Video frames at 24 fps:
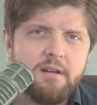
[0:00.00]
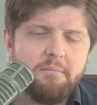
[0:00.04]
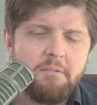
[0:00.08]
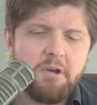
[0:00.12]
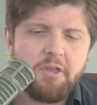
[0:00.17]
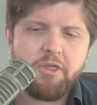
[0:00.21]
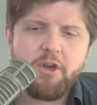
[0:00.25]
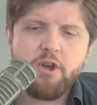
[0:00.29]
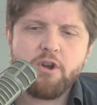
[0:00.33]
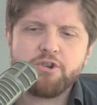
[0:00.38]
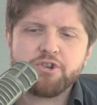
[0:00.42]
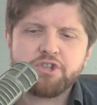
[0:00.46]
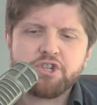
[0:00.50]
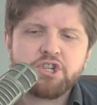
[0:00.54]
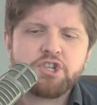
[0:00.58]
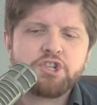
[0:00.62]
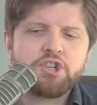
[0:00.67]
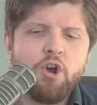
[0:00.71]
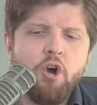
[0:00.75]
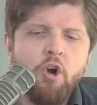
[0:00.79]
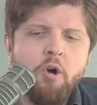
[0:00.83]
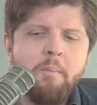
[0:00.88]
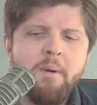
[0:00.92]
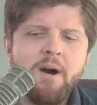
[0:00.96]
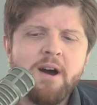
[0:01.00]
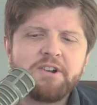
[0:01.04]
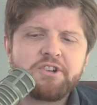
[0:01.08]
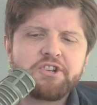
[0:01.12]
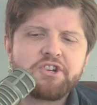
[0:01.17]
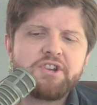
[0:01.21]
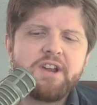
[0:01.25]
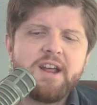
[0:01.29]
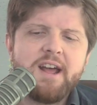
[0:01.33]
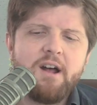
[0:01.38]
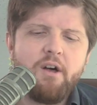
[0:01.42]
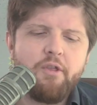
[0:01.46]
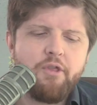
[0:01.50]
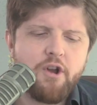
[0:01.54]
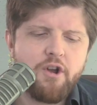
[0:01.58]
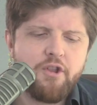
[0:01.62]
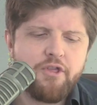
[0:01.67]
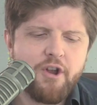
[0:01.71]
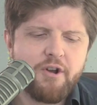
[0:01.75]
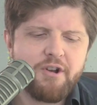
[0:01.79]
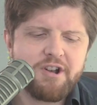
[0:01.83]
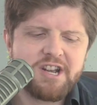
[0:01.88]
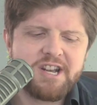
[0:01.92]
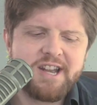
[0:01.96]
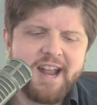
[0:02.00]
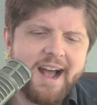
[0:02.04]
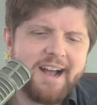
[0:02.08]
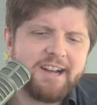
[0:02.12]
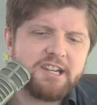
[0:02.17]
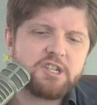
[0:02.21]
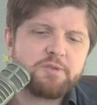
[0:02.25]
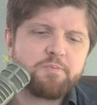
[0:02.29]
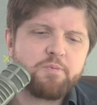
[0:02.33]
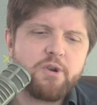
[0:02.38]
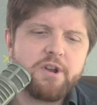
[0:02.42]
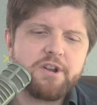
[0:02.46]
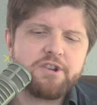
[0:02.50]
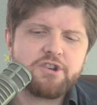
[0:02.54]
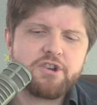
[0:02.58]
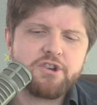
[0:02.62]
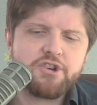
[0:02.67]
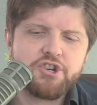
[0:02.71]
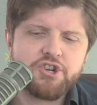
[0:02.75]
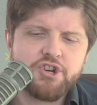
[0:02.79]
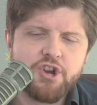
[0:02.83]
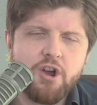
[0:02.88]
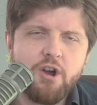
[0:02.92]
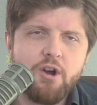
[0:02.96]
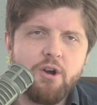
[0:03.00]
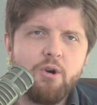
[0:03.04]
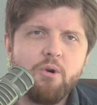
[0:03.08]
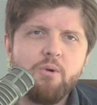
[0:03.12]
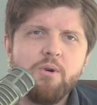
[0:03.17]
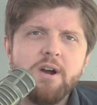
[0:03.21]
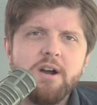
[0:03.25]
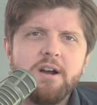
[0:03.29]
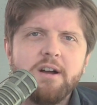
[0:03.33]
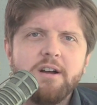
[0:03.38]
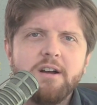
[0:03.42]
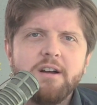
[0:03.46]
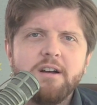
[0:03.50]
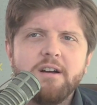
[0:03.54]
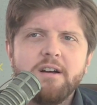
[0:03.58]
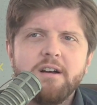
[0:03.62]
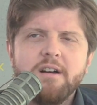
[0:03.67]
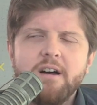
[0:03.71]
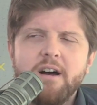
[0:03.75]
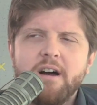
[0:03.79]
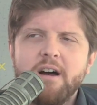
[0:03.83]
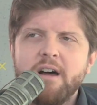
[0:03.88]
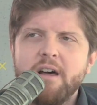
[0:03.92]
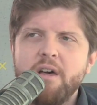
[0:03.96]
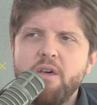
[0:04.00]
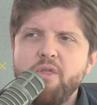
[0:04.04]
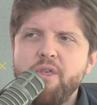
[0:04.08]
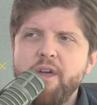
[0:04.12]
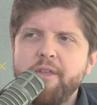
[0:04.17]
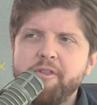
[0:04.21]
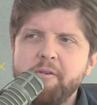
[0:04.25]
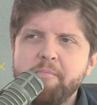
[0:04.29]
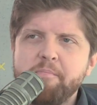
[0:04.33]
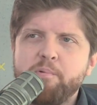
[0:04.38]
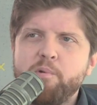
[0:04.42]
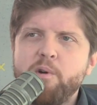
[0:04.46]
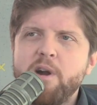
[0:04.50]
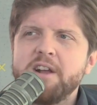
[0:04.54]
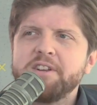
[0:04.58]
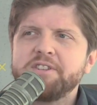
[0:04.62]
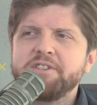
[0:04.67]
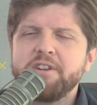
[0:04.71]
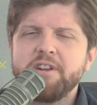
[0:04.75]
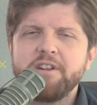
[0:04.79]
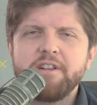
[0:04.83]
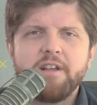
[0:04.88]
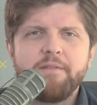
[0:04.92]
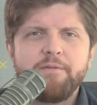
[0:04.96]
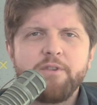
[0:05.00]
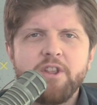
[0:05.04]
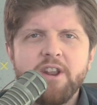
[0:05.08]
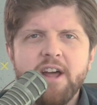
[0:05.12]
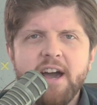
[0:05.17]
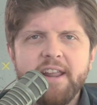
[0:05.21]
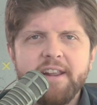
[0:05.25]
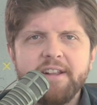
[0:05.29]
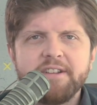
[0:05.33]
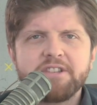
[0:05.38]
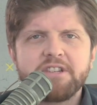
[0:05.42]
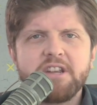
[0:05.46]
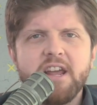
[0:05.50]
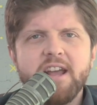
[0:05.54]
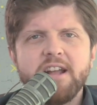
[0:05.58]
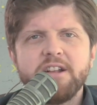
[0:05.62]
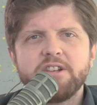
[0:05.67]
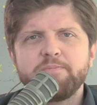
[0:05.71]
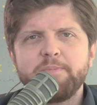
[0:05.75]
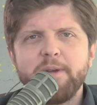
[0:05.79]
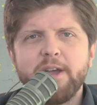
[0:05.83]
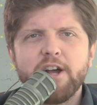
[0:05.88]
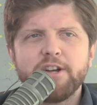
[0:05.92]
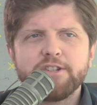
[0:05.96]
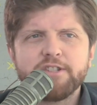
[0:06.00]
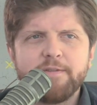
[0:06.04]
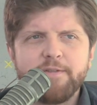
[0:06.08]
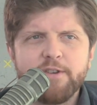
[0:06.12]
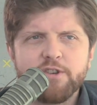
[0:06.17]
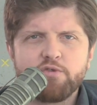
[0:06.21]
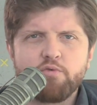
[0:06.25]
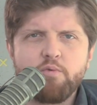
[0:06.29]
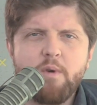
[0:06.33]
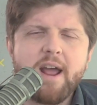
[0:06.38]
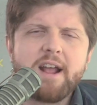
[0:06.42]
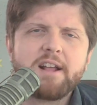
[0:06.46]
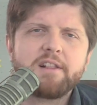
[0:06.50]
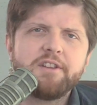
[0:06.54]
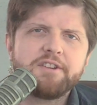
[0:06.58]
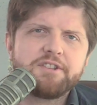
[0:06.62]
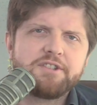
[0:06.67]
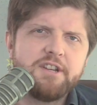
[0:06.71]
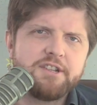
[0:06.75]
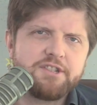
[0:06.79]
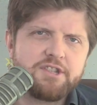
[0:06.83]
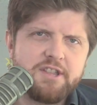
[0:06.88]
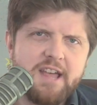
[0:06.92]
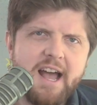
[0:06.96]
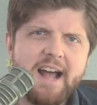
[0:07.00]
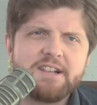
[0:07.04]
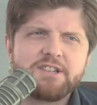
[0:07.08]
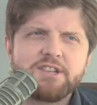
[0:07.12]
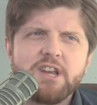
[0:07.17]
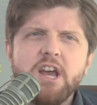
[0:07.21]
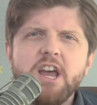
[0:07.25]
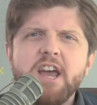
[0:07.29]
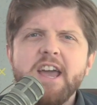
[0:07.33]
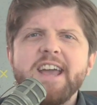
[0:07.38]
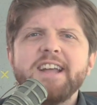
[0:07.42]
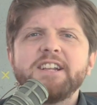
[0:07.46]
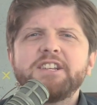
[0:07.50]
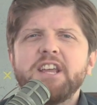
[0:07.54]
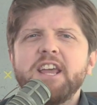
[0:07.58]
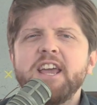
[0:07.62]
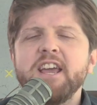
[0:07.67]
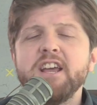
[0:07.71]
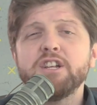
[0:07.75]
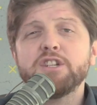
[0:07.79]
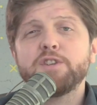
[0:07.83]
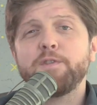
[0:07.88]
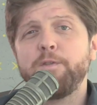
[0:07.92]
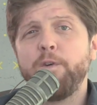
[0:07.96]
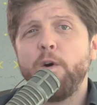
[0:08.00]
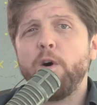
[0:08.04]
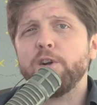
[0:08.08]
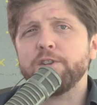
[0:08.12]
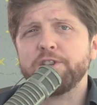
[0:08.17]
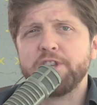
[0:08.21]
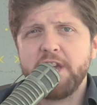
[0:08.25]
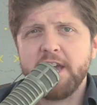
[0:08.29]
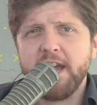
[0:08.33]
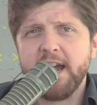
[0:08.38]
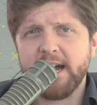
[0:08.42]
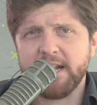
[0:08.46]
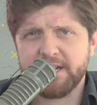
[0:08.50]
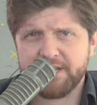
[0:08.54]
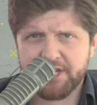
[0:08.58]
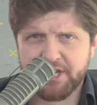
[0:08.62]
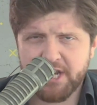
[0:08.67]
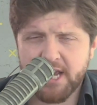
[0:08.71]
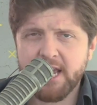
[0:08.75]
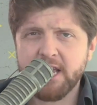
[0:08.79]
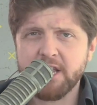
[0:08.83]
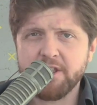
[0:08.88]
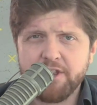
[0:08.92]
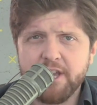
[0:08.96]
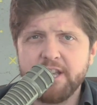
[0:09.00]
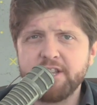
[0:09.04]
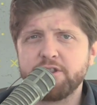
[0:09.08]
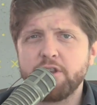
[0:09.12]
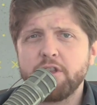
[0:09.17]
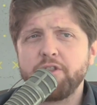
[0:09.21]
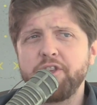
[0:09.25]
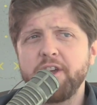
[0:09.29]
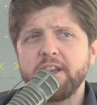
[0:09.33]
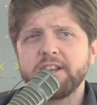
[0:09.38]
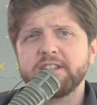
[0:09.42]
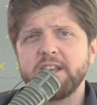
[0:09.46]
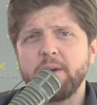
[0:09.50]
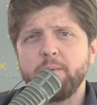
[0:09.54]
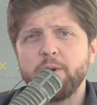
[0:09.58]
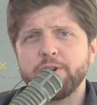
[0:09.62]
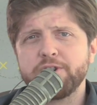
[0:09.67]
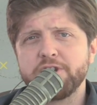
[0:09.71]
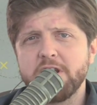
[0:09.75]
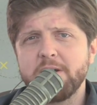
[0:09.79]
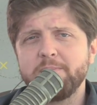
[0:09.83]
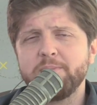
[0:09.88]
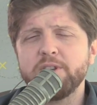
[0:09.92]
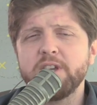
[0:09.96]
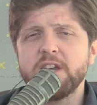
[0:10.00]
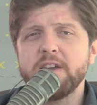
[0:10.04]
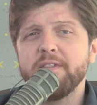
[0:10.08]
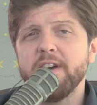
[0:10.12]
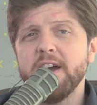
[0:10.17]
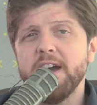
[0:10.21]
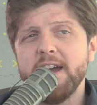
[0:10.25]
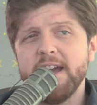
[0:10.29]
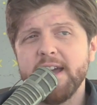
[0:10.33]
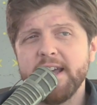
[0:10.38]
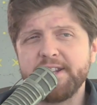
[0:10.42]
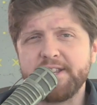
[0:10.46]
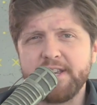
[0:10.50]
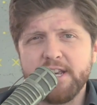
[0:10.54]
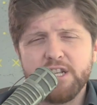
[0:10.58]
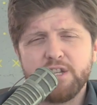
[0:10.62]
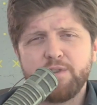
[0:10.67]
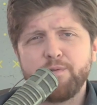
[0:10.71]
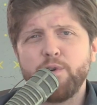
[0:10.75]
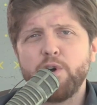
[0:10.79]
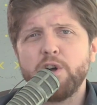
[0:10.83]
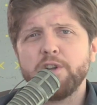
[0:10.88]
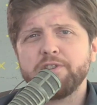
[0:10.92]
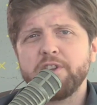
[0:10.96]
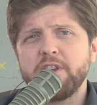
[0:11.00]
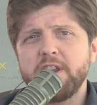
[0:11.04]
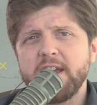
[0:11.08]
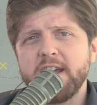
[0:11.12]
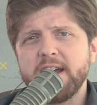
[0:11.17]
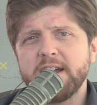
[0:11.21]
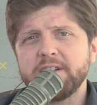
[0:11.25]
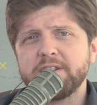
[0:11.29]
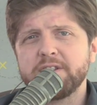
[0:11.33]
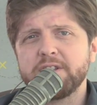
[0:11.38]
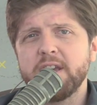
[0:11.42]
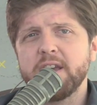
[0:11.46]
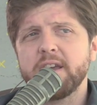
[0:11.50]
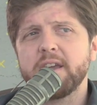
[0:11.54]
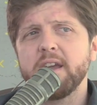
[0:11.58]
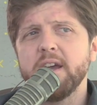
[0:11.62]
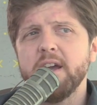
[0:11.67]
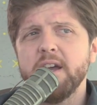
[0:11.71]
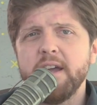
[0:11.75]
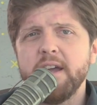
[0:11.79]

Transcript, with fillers: But there's so much now. They're, they're desperate to show uh, that the president of the United States, because of his recklessness, that's it's his fault he got sick. These are the things they want you to believe. It's his fault that he got sick.